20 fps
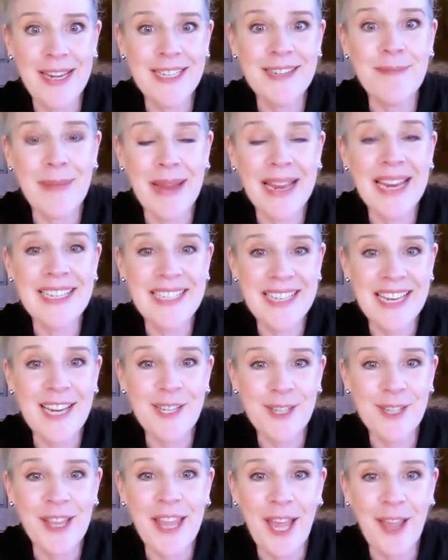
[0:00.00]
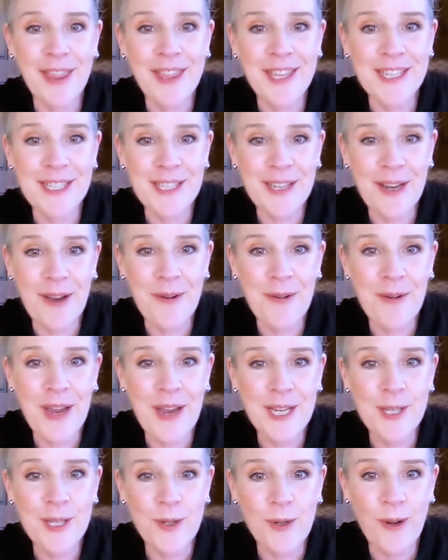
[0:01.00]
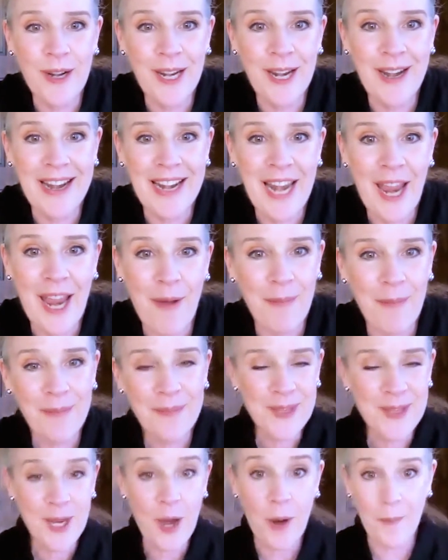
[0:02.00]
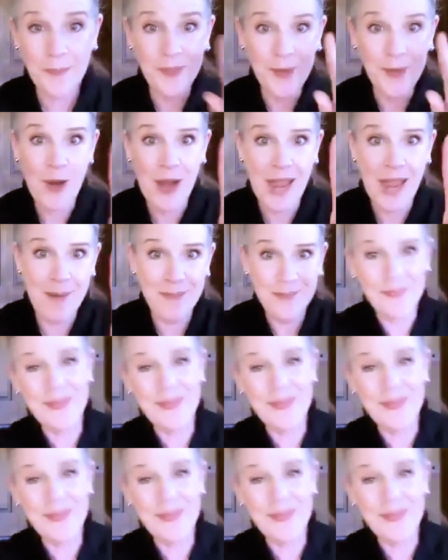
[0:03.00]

my dental health is so extraordinary now. So, okay.